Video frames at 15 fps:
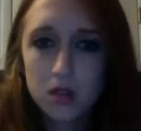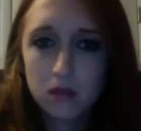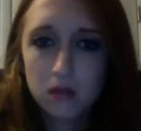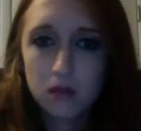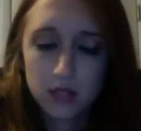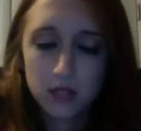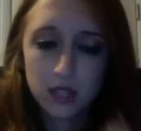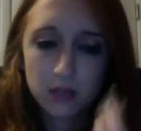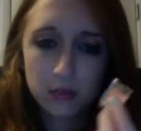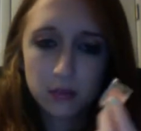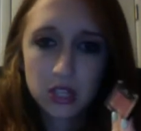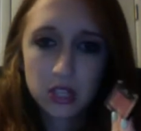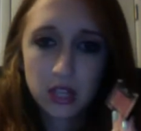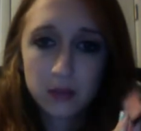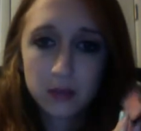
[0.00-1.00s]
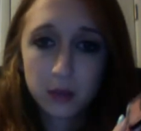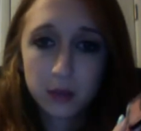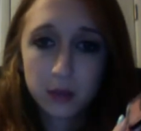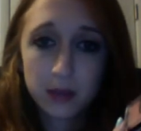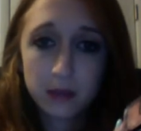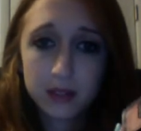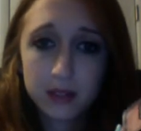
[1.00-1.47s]
This one just has more
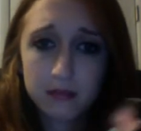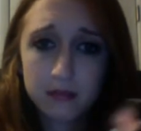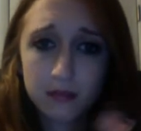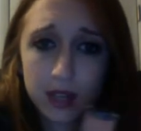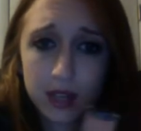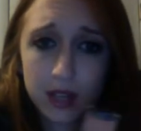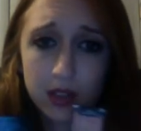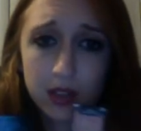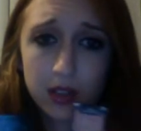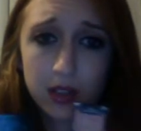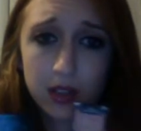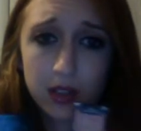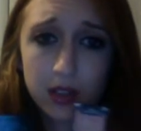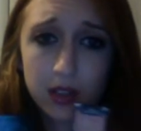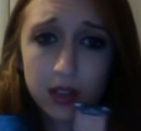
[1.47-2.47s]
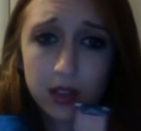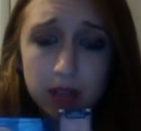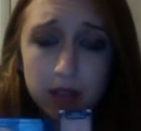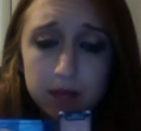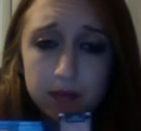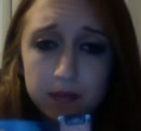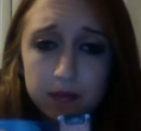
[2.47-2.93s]
pigment. Like, they're the same thing.
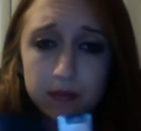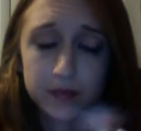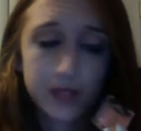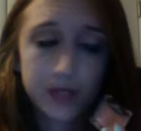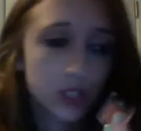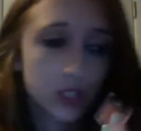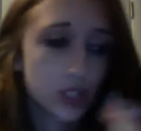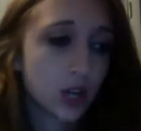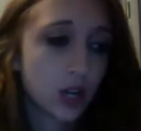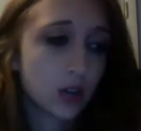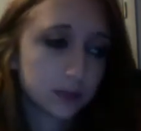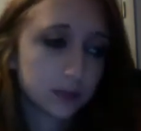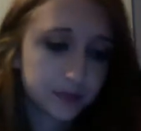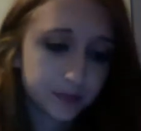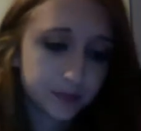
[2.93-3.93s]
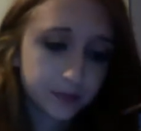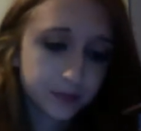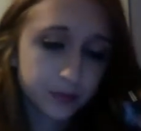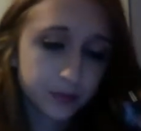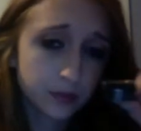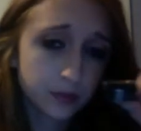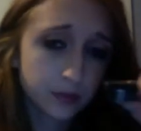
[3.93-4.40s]
So,
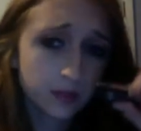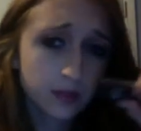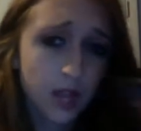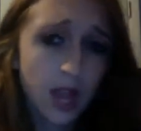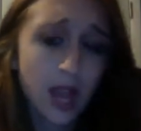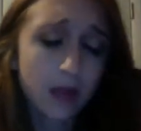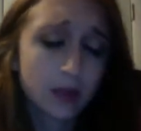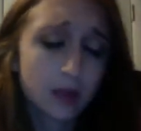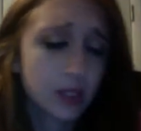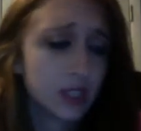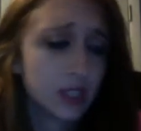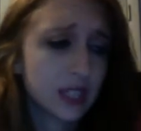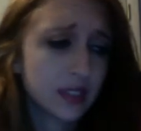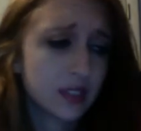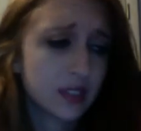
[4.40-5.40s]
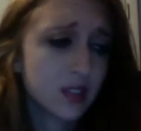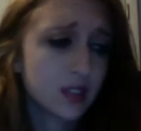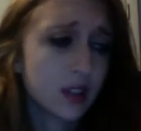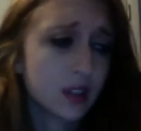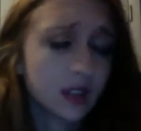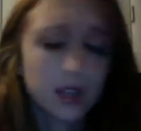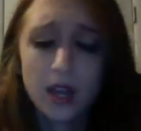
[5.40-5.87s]
I really like this
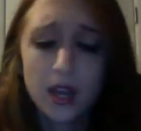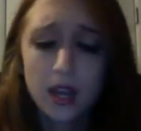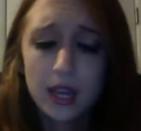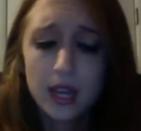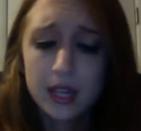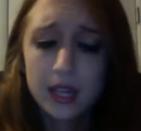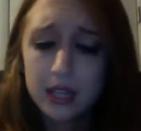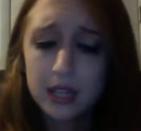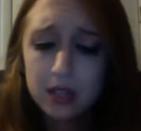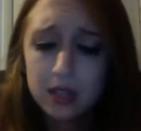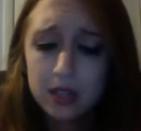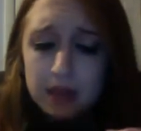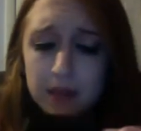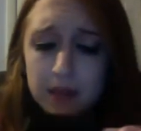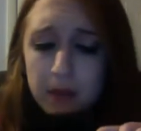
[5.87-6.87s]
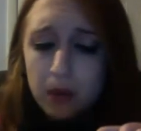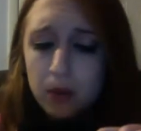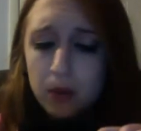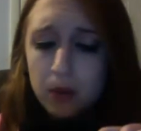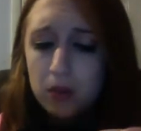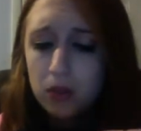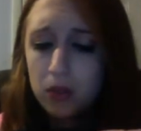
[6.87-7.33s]
color, and I use them
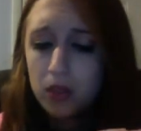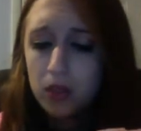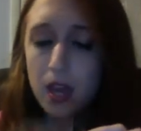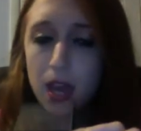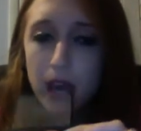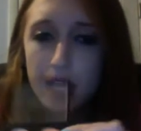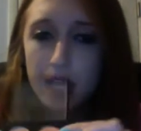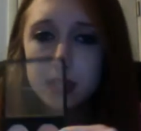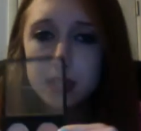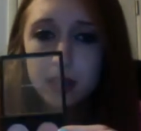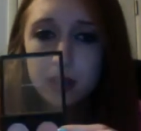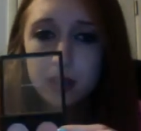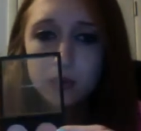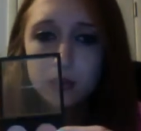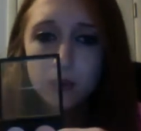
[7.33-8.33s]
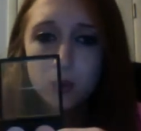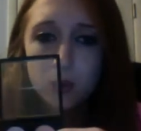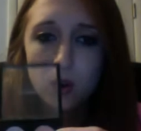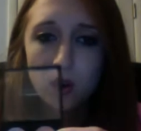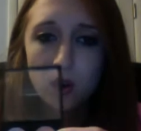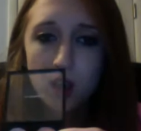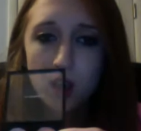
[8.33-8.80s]
both. And then
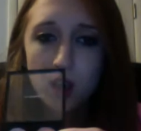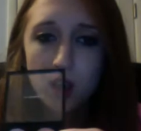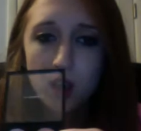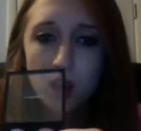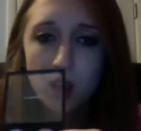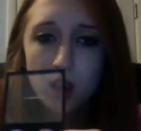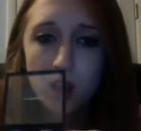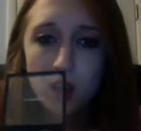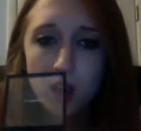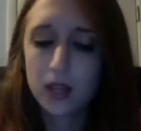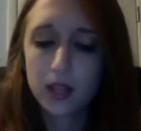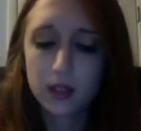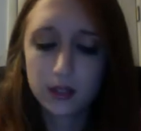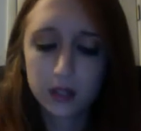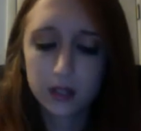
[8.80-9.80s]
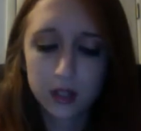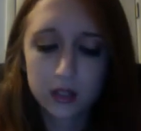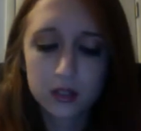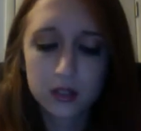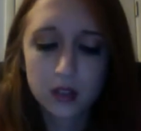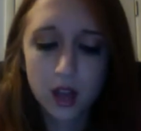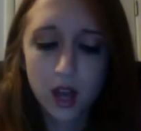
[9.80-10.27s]
for All That
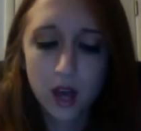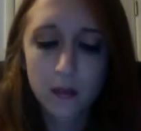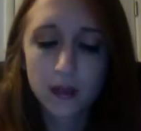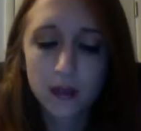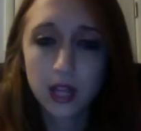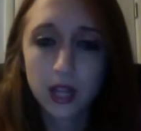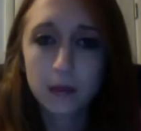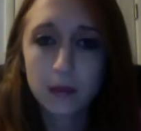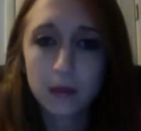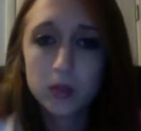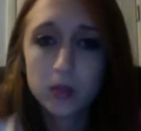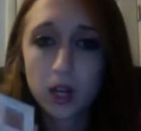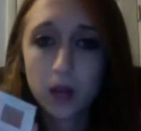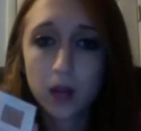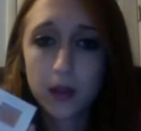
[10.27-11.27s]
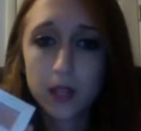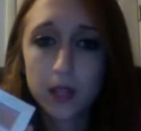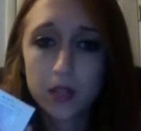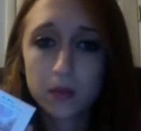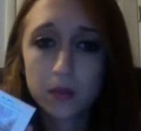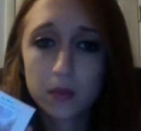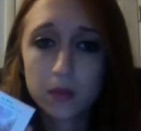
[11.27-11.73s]
Glitters, a lot of people talk about this
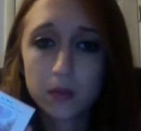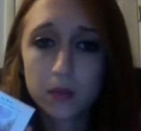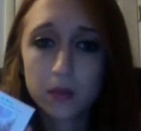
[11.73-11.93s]
one.